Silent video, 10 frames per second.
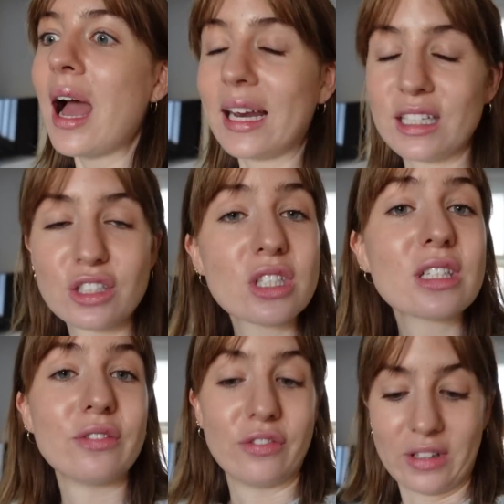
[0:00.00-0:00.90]
And it's
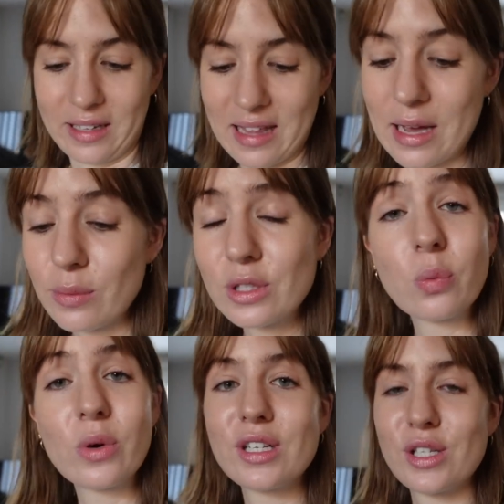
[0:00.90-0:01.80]
just lovely. And that was the
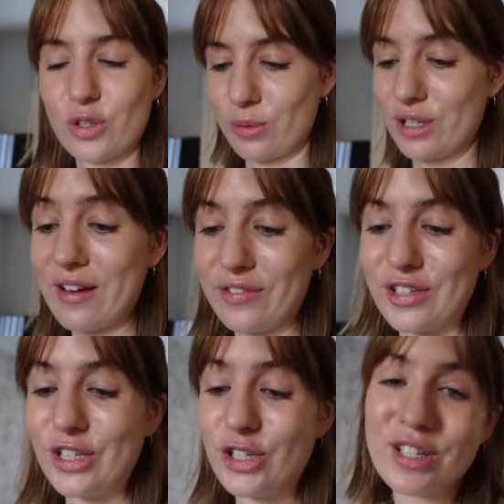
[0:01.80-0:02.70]
worst description ever,
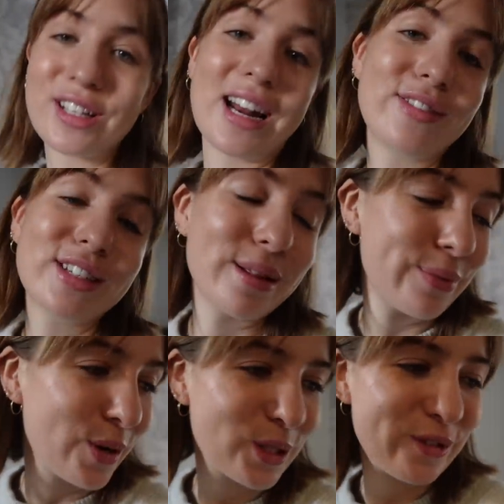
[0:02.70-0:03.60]
so you're just going to have to get the
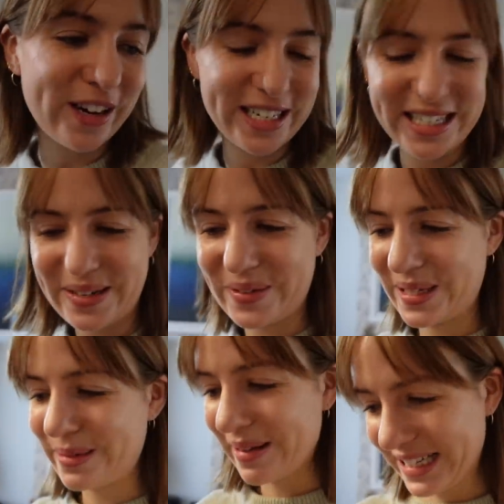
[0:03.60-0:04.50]
box to find out what it
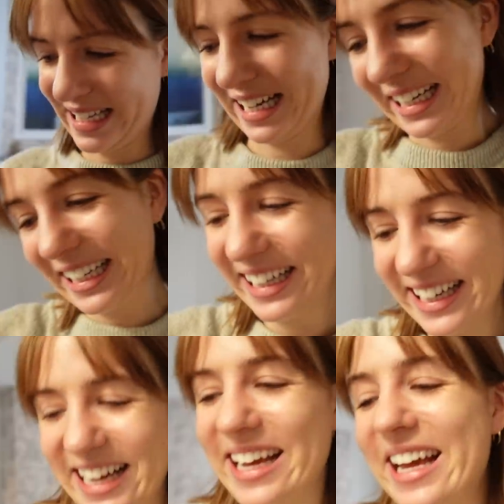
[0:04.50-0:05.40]
smells like.
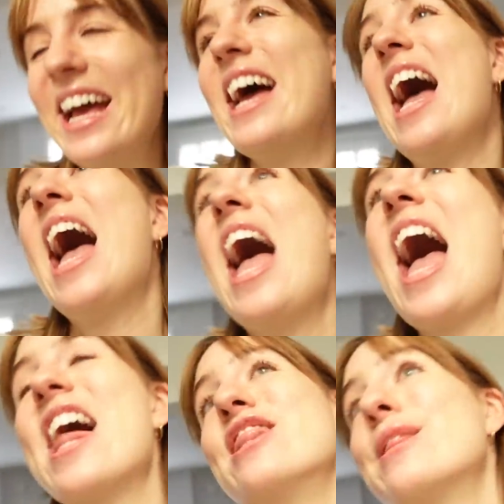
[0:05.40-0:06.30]

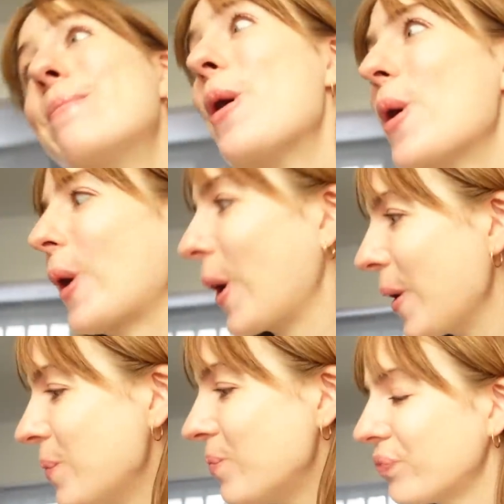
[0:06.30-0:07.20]
And the book.
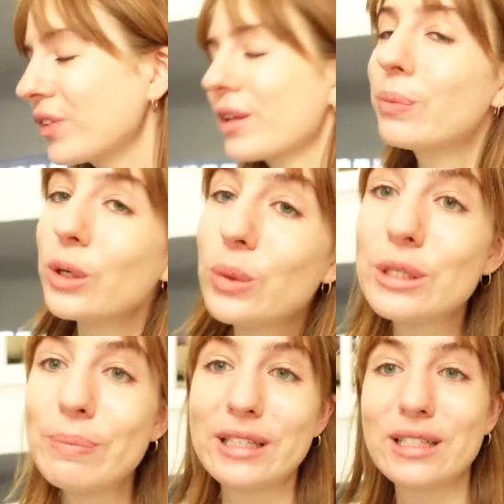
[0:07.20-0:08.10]
The book was
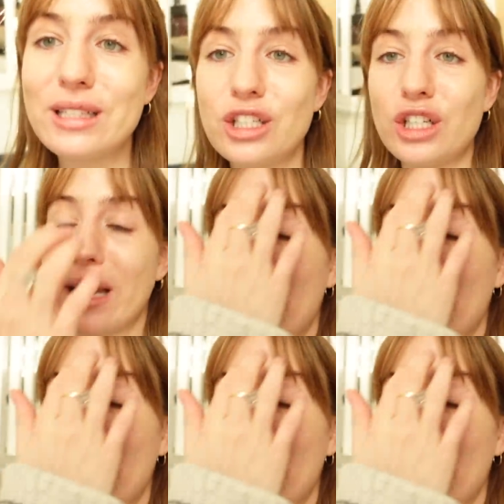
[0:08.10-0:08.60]
a big decision.